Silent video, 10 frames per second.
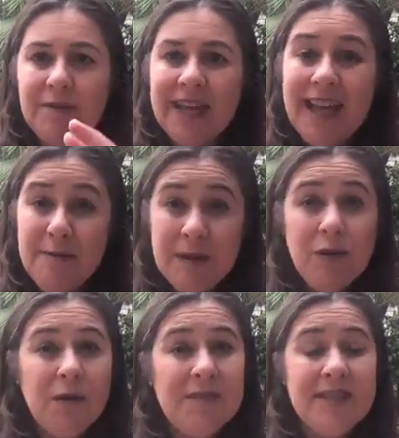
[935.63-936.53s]
keeping
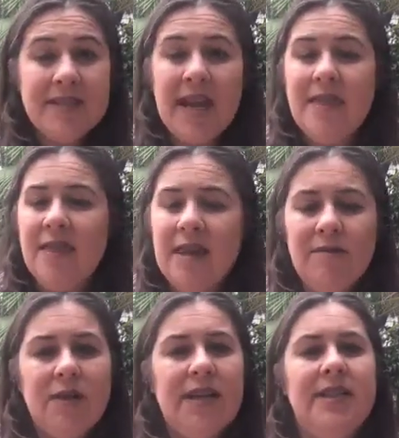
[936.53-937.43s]
promises, and that
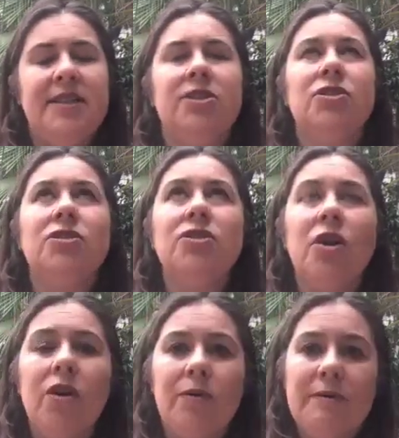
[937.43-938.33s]
one is
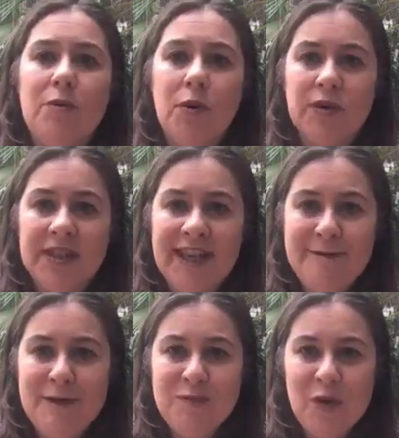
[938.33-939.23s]
so important,
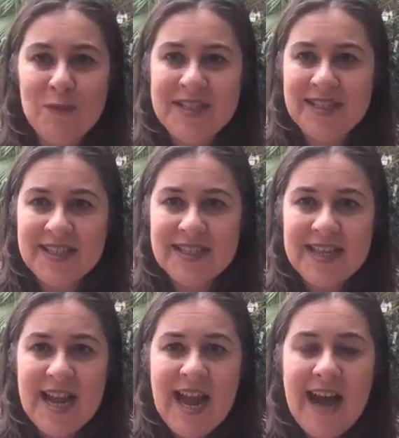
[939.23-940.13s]
keeping promises.
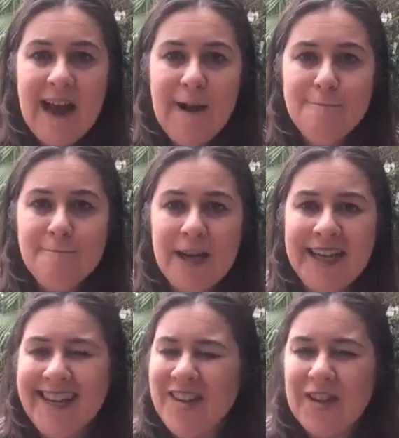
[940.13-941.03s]

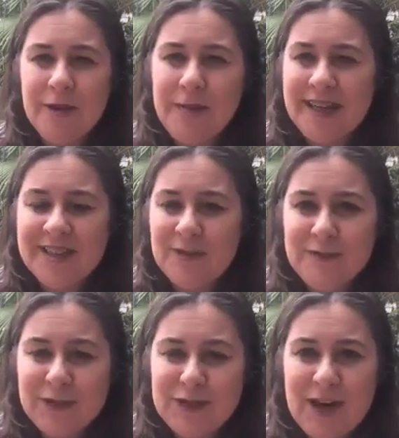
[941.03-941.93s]
Again, I go back to, I'm
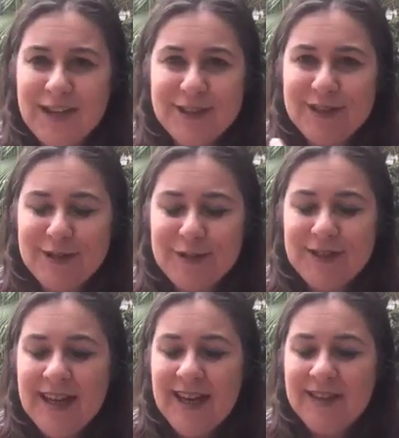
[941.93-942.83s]

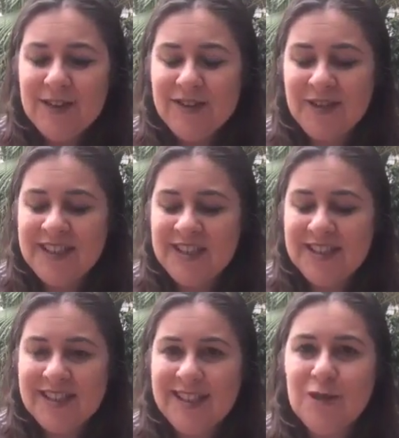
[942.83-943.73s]
transgressing
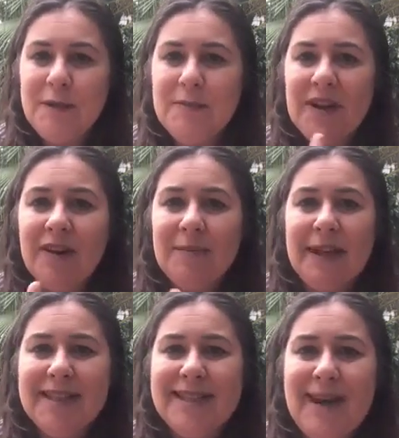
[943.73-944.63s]
just a little bit, but going
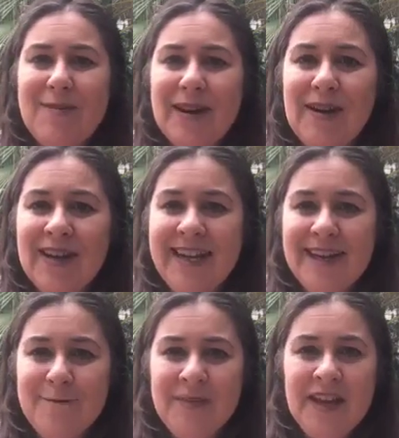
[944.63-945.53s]
back to that one,
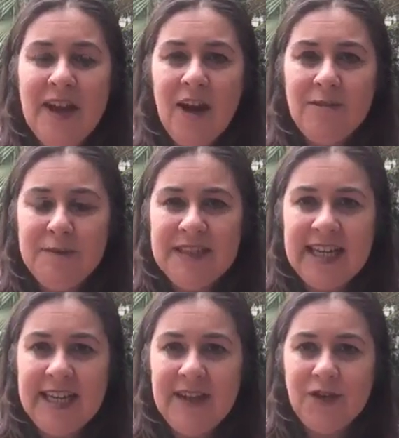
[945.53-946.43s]
I remember
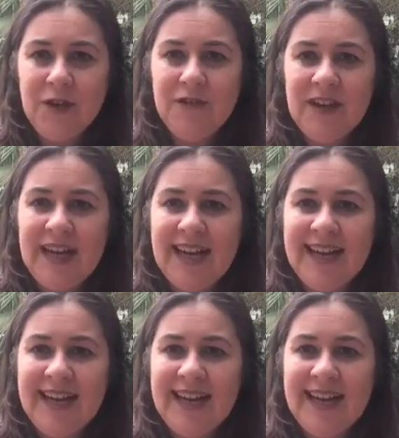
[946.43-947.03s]
taking over